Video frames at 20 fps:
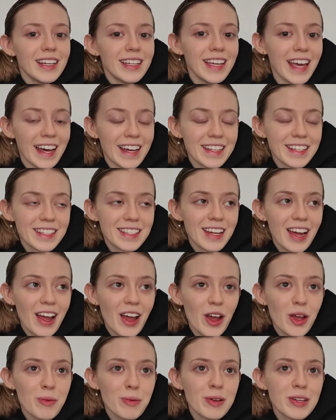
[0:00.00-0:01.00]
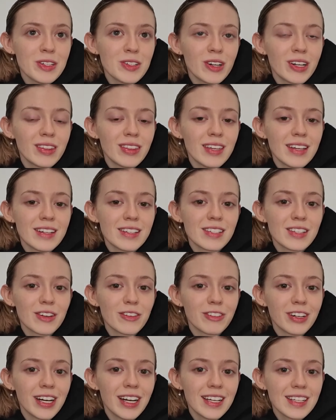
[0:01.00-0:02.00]
yes, I hope you enjoyed this
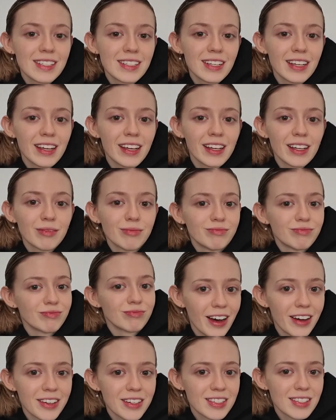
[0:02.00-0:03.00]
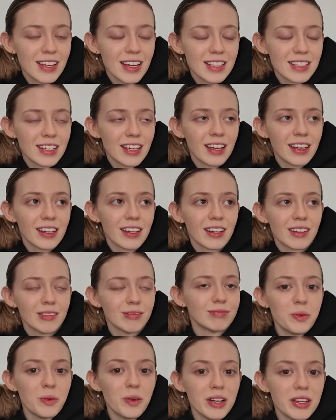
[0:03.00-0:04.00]
realistic, unaesthetic,
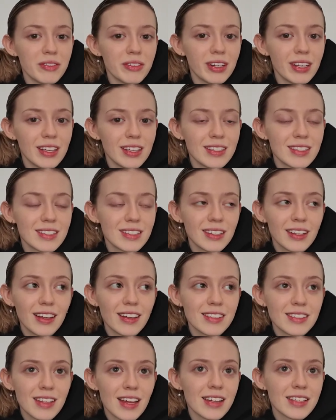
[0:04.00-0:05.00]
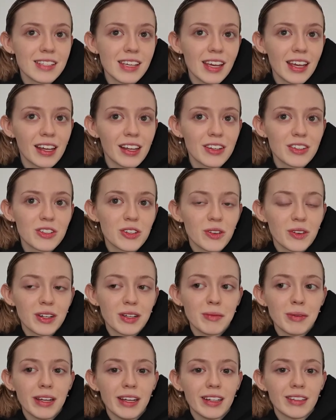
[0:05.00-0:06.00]
what even is aesthetic, do you know
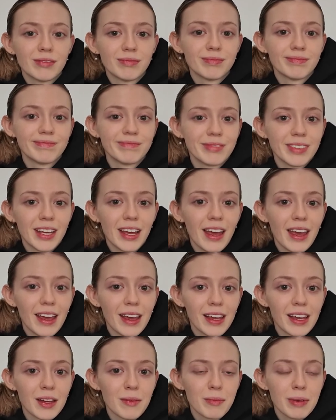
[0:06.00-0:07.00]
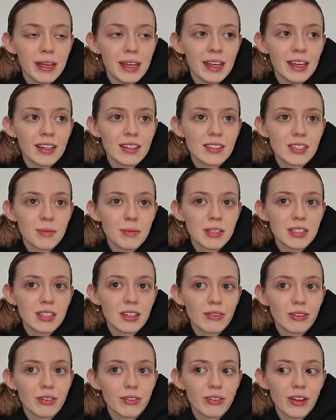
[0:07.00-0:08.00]
what I mean? It can be something
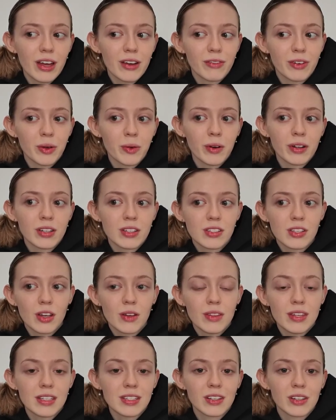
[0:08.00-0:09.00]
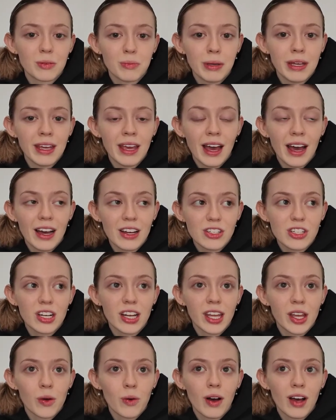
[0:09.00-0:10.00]
different for everyone, so this could be
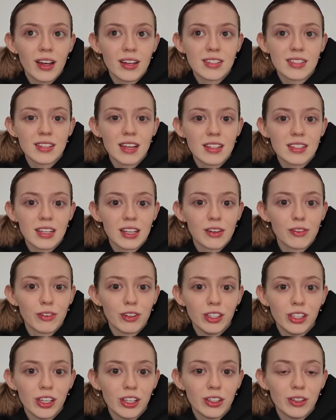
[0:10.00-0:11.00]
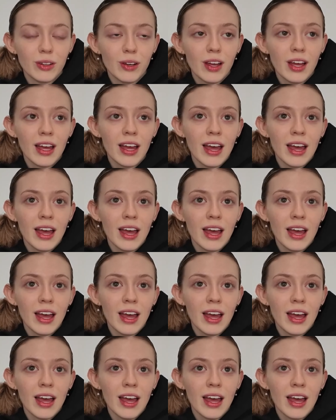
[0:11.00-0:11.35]
actually quite aesthetic for you.